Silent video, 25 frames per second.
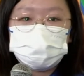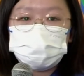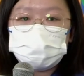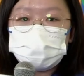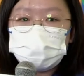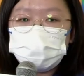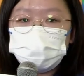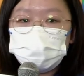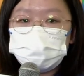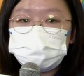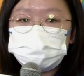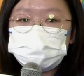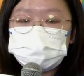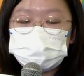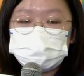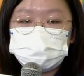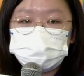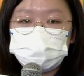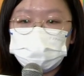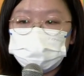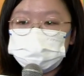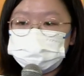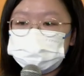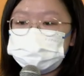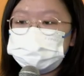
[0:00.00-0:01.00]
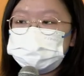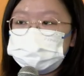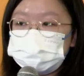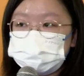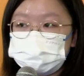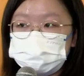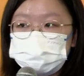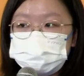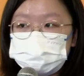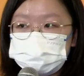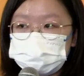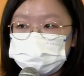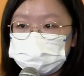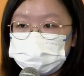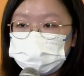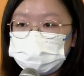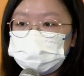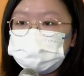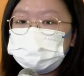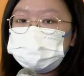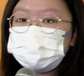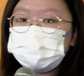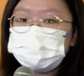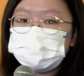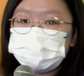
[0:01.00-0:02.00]
For this example, person, if he
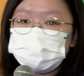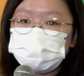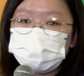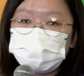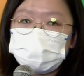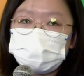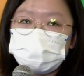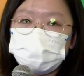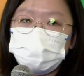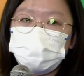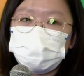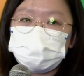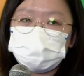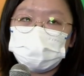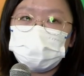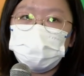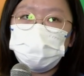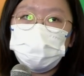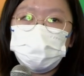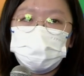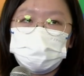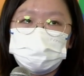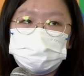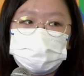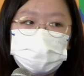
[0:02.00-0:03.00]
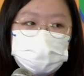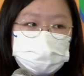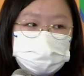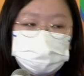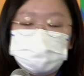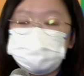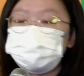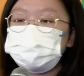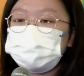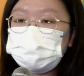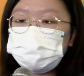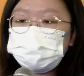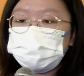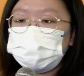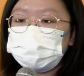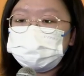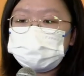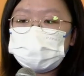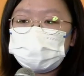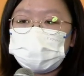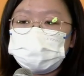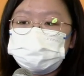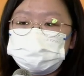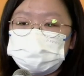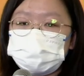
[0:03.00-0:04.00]
is really uh, good at, at uh,
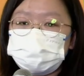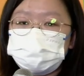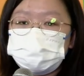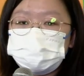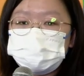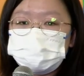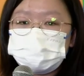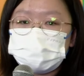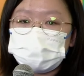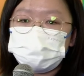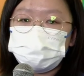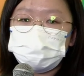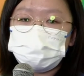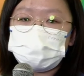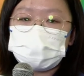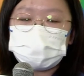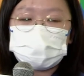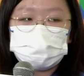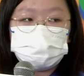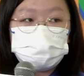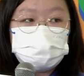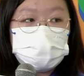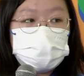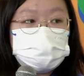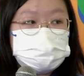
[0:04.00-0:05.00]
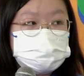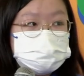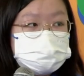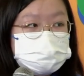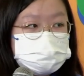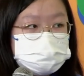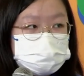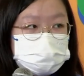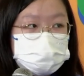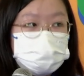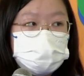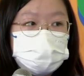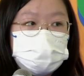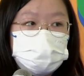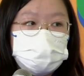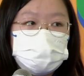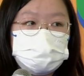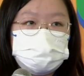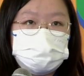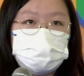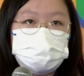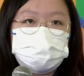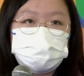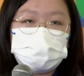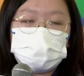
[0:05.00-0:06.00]
the paper cutting. Uh, so,
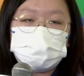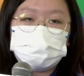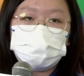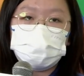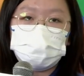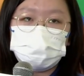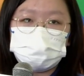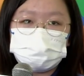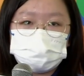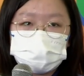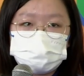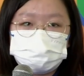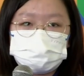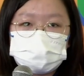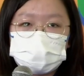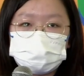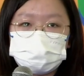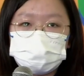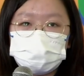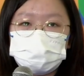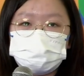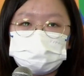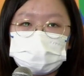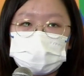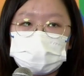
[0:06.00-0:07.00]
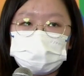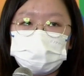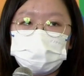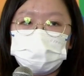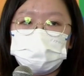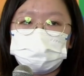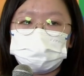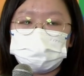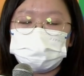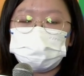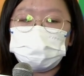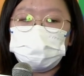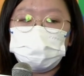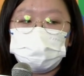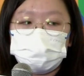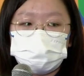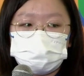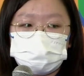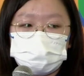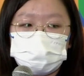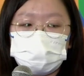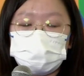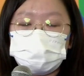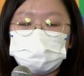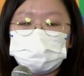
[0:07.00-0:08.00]
however, not so many people about it because
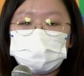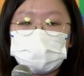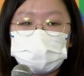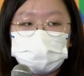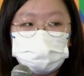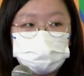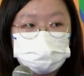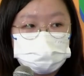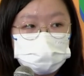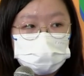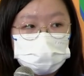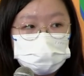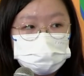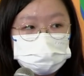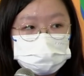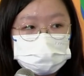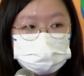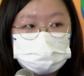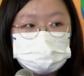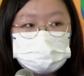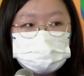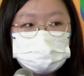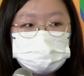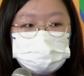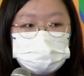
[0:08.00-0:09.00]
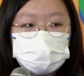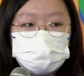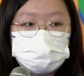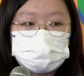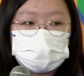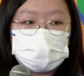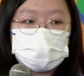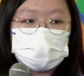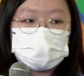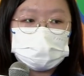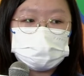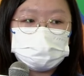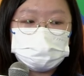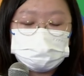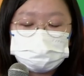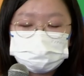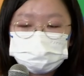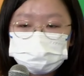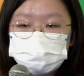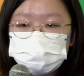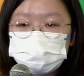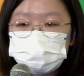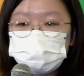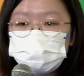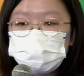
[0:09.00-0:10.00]
it is a pain point. It doesn't have the channel to
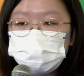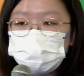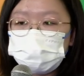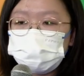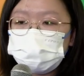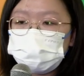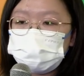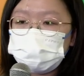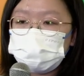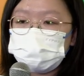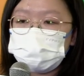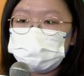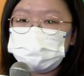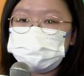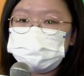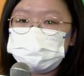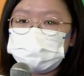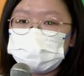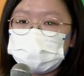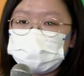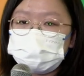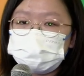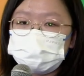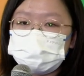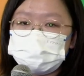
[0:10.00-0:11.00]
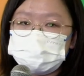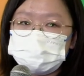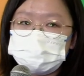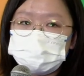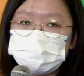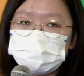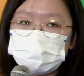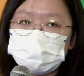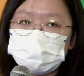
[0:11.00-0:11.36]
communicate with others.